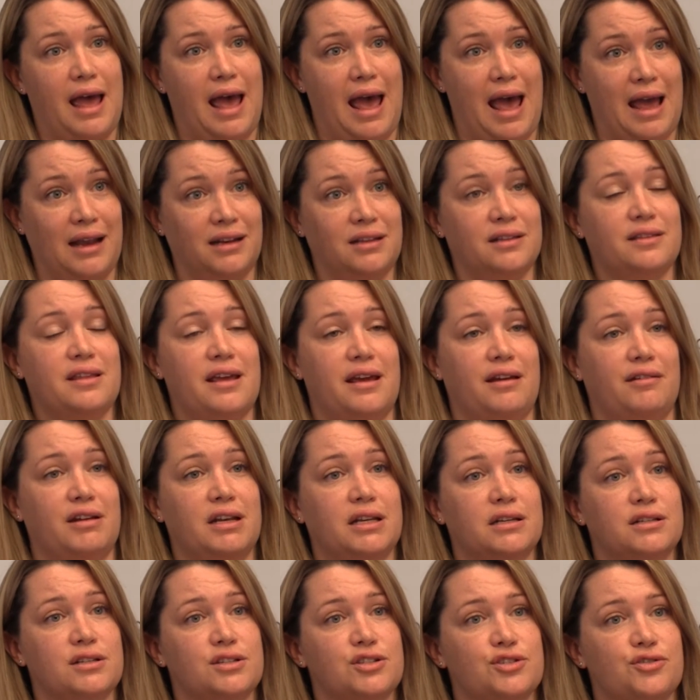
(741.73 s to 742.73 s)
and their
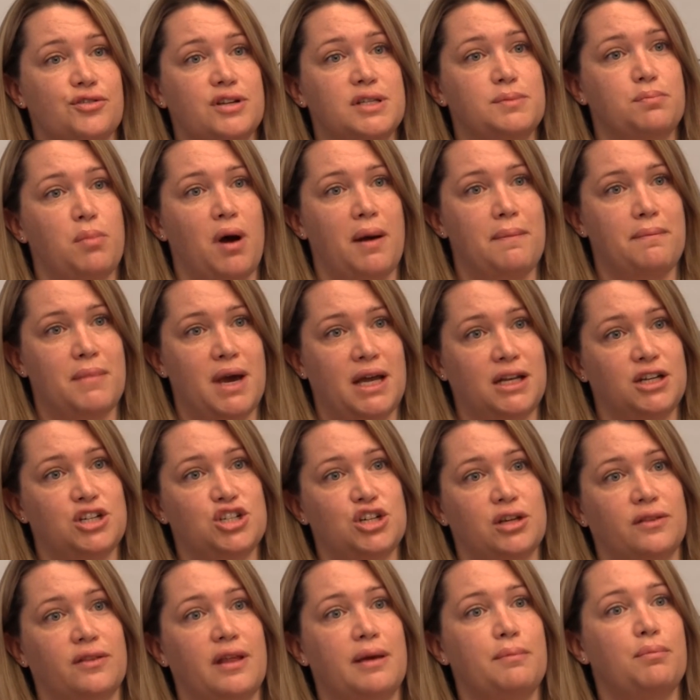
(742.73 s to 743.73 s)
industries by
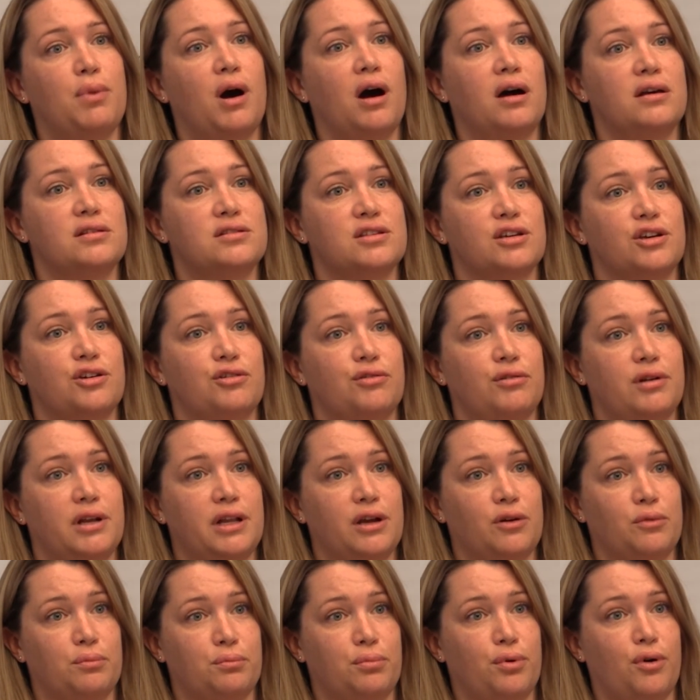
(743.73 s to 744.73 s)
managing their
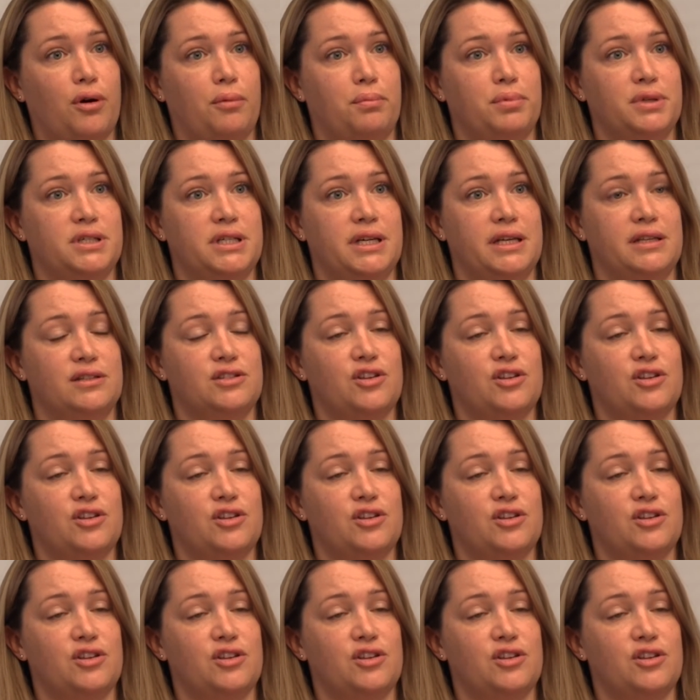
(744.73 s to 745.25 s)
biosecurity on property.